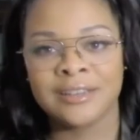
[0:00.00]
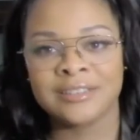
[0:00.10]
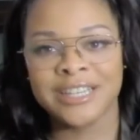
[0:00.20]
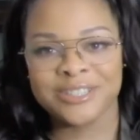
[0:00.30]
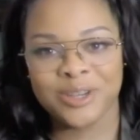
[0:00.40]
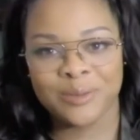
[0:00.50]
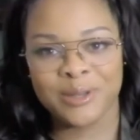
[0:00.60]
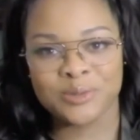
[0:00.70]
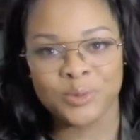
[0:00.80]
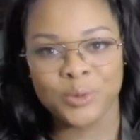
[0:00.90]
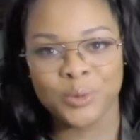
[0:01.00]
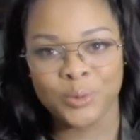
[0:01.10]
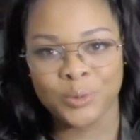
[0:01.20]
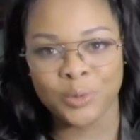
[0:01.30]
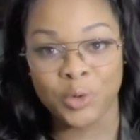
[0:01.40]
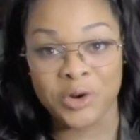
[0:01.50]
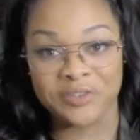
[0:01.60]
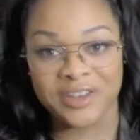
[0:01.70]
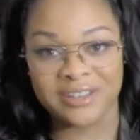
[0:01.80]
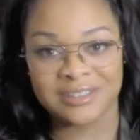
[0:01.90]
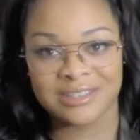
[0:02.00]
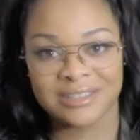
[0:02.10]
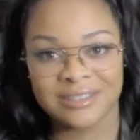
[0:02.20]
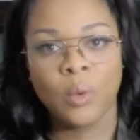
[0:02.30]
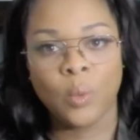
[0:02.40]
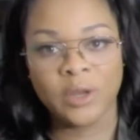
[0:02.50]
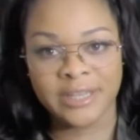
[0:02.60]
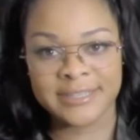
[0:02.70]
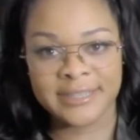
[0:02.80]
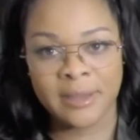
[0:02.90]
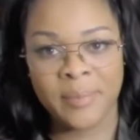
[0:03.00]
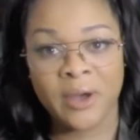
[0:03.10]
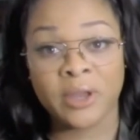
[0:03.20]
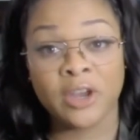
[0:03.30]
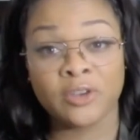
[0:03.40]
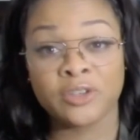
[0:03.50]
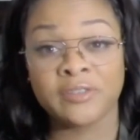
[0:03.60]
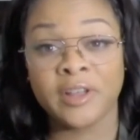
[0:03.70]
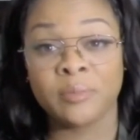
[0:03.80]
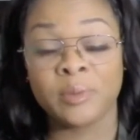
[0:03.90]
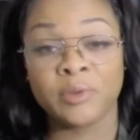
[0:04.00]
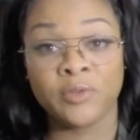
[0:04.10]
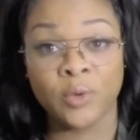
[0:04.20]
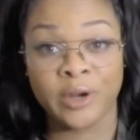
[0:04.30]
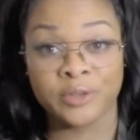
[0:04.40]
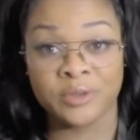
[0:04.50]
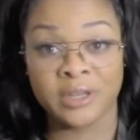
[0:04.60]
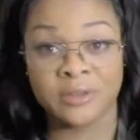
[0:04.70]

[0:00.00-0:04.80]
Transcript: Let's talk about some cool gore effects. One last thing about character development before I do that